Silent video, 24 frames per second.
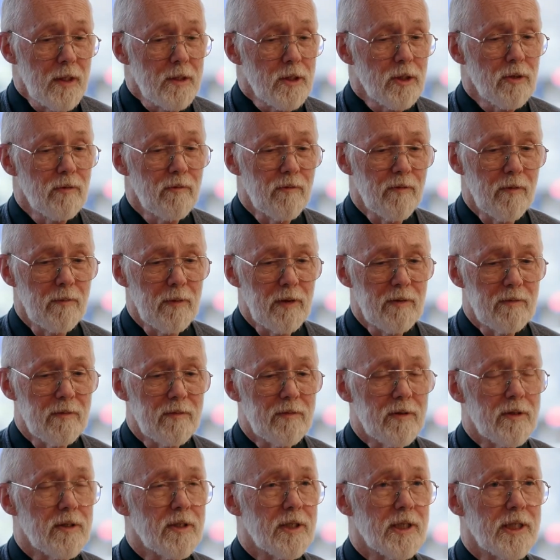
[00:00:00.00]
So from a
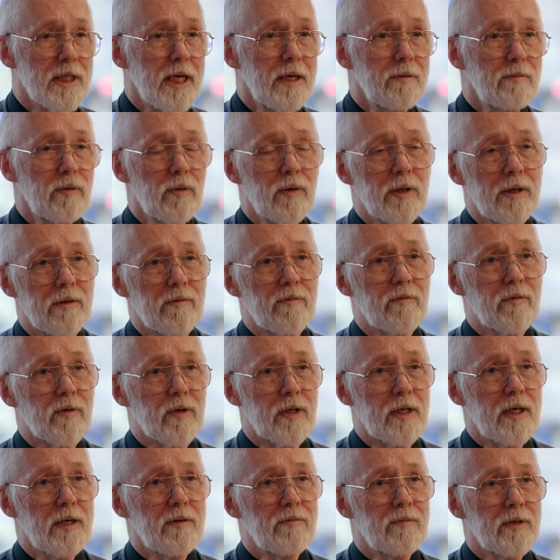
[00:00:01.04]
standpoint of
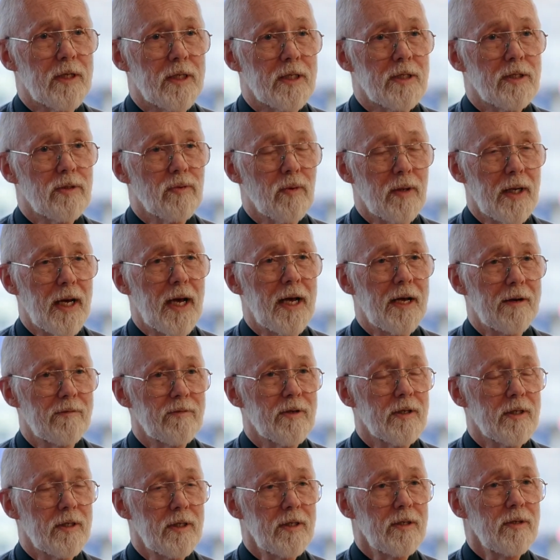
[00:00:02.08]
forgiveness, what I
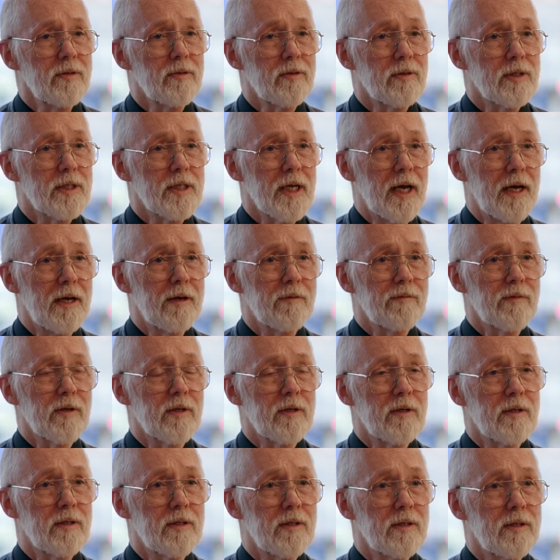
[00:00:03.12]
have to do is I have
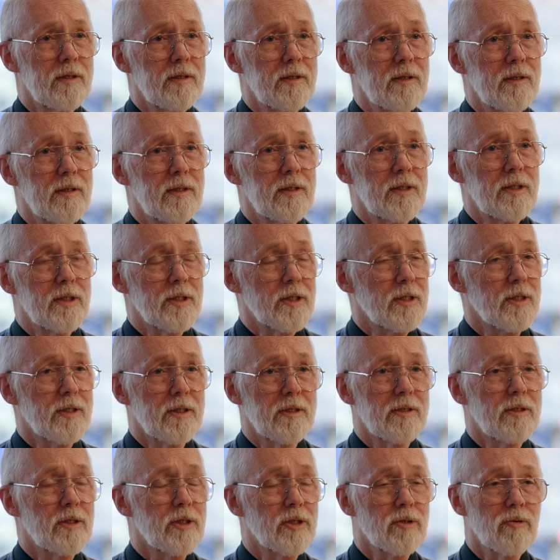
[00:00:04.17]
to
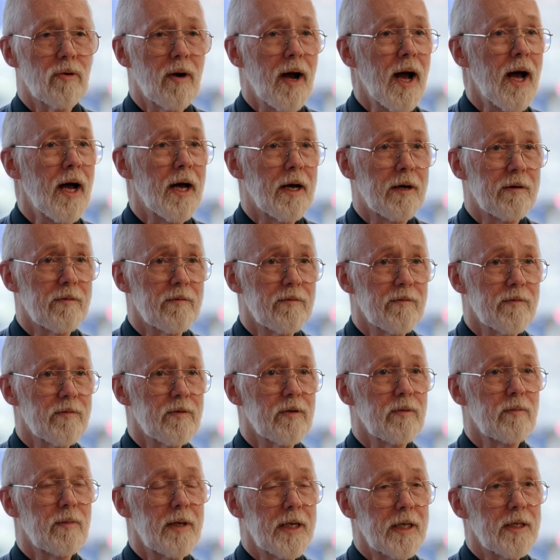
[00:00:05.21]
just strive
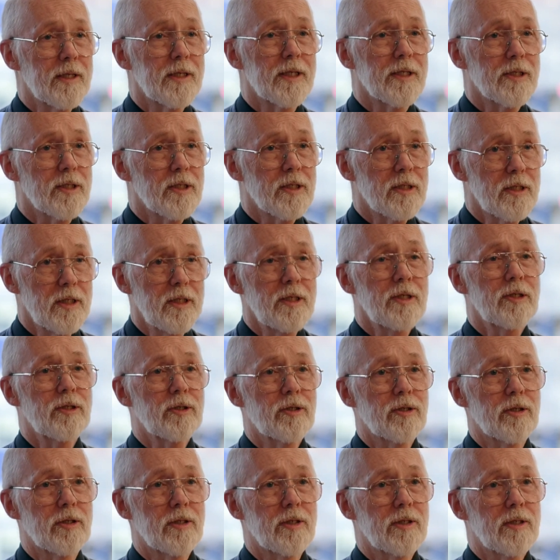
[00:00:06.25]
to make a
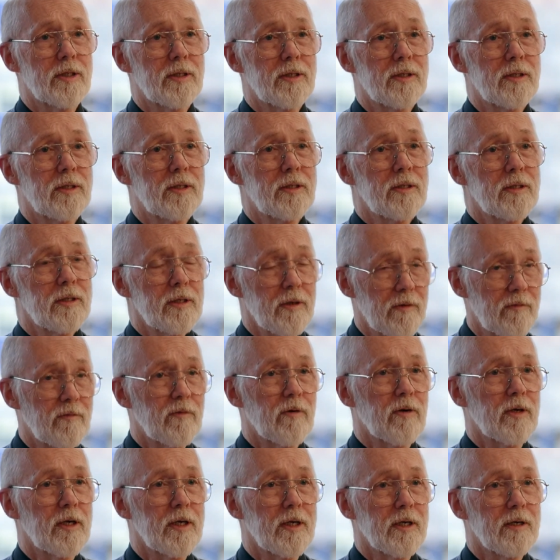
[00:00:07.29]
decision to
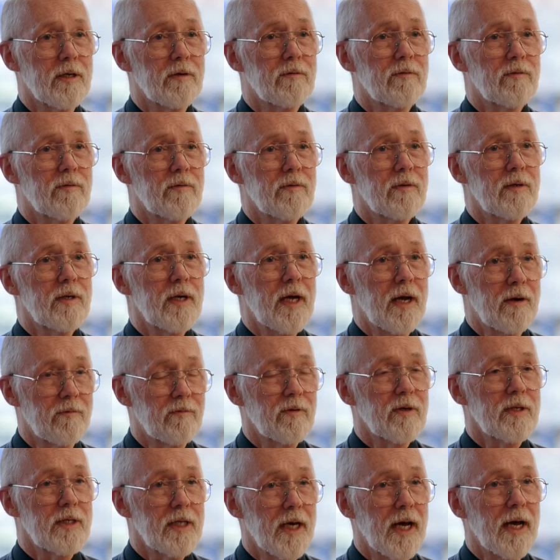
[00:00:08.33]
forgive
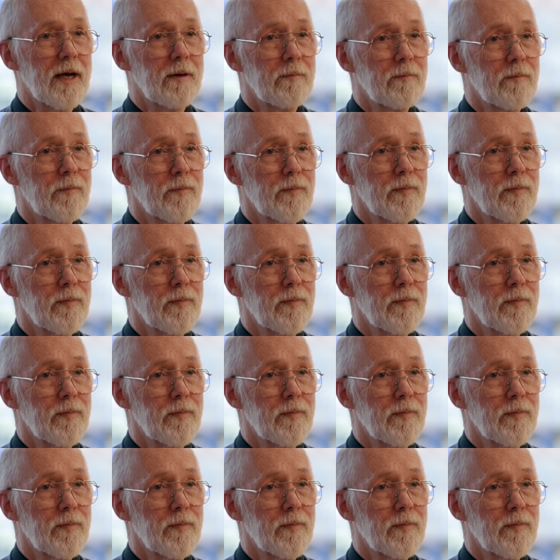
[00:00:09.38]
every time.